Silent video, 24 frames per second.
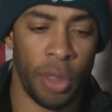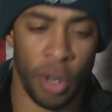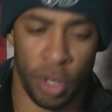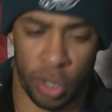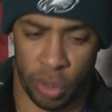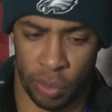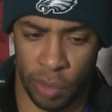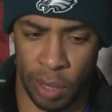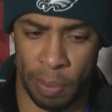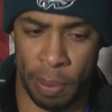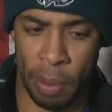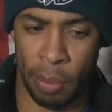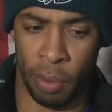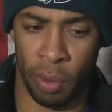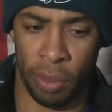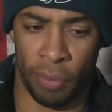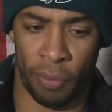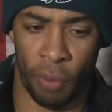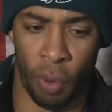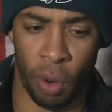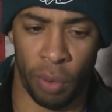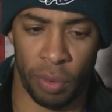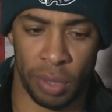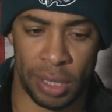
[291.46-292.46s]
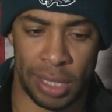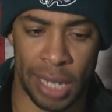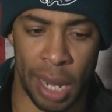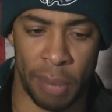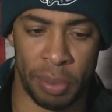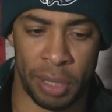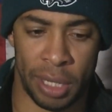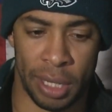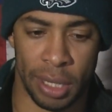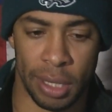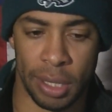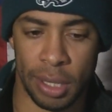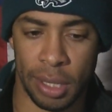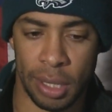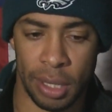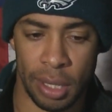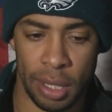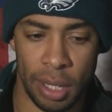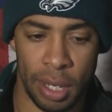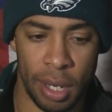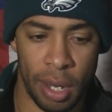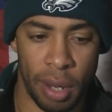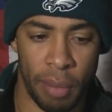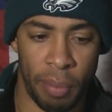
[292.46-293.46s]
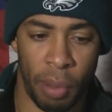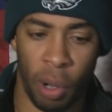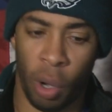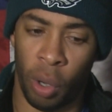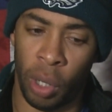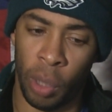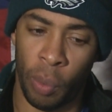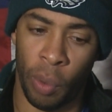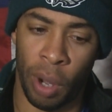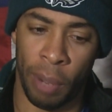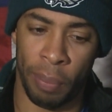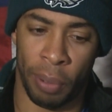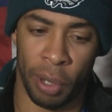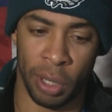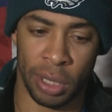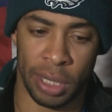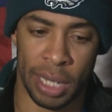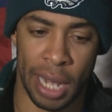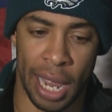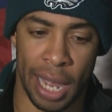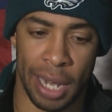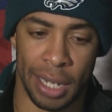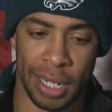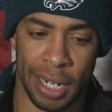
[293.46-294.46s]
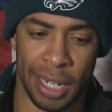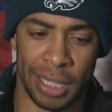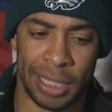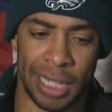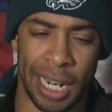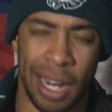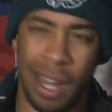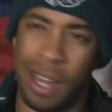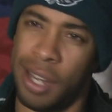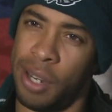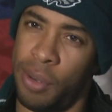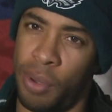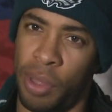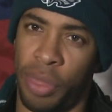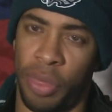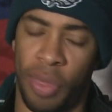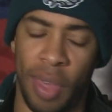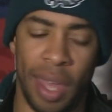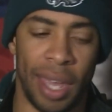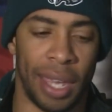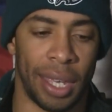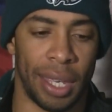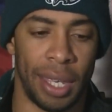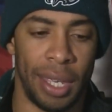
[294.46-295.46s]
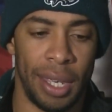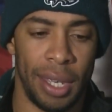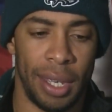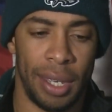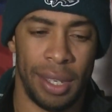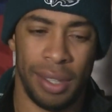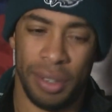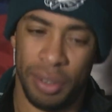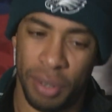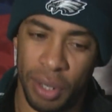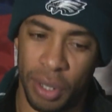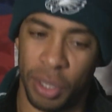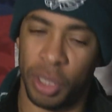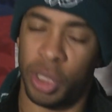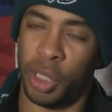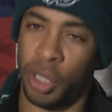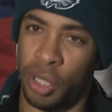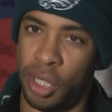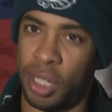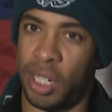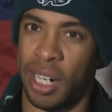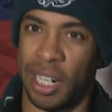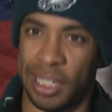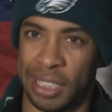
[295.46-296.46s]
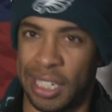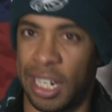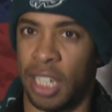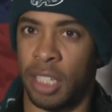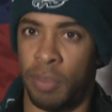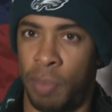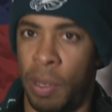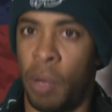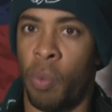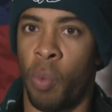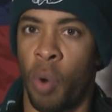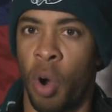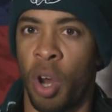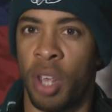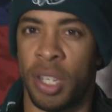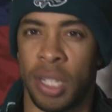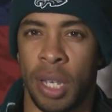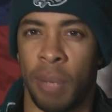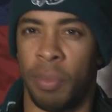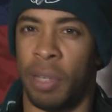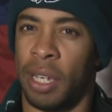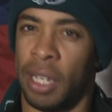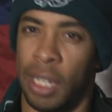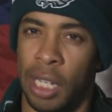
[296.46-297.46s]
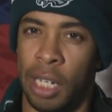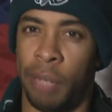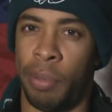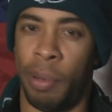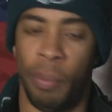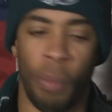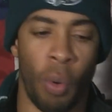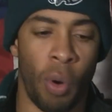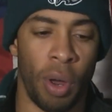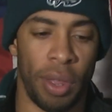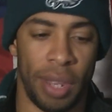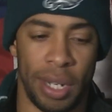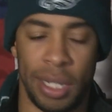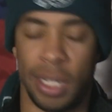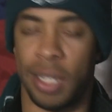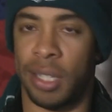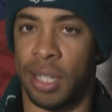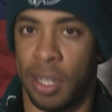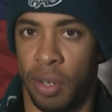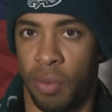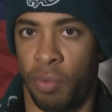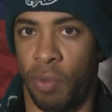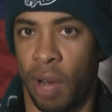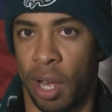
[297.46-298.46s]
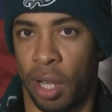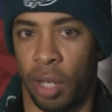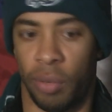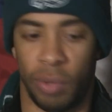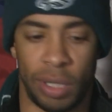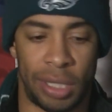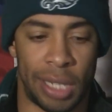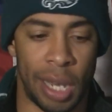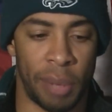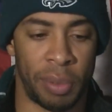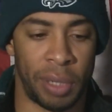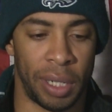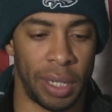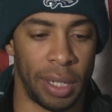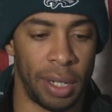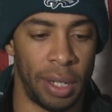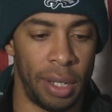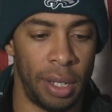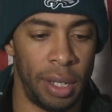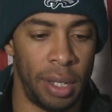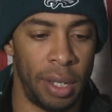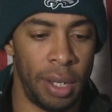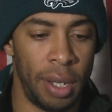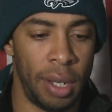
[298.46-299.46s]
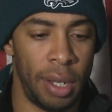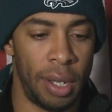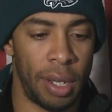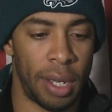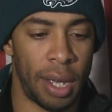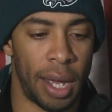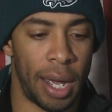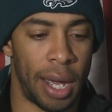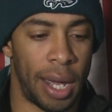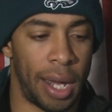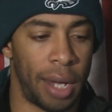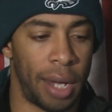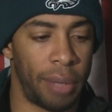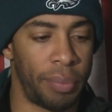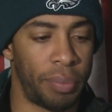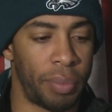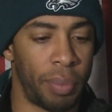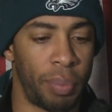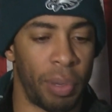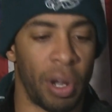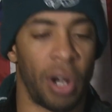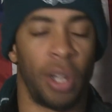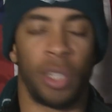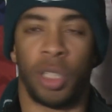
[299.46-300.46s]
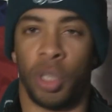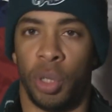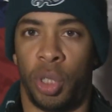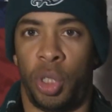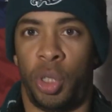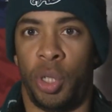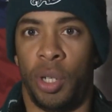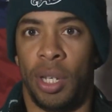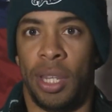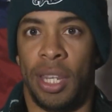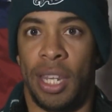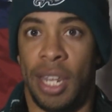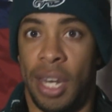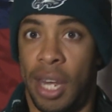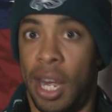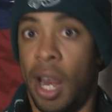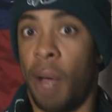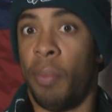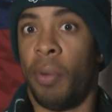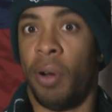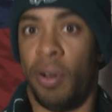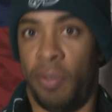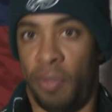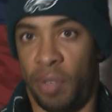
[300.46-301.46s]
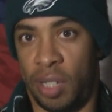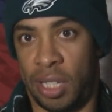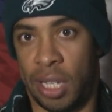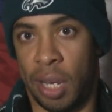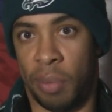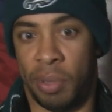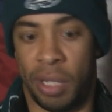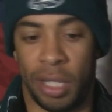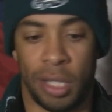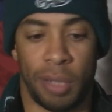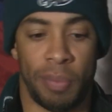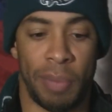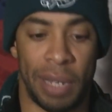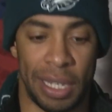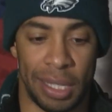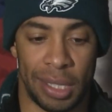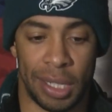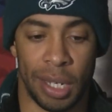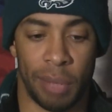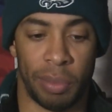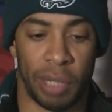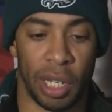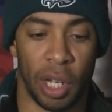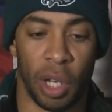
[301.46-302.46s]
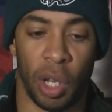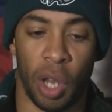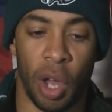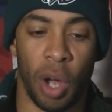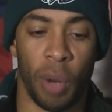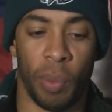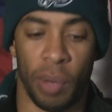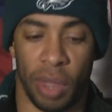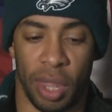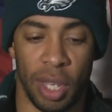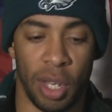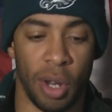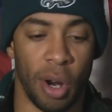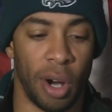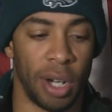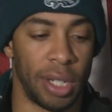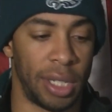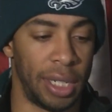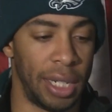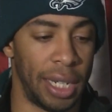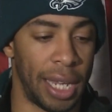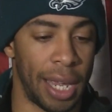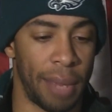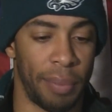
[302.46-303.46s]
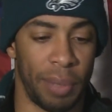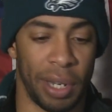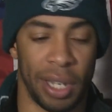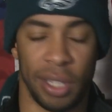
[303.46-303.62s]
There's 3 people with 4 receptions, but only 1 person had a touchdown, and you would think, you know, shouldn't touchdowns be worth something a little bit more than just a regular reception? But also, shouldn't the number of receptions mean something along with the yards you get?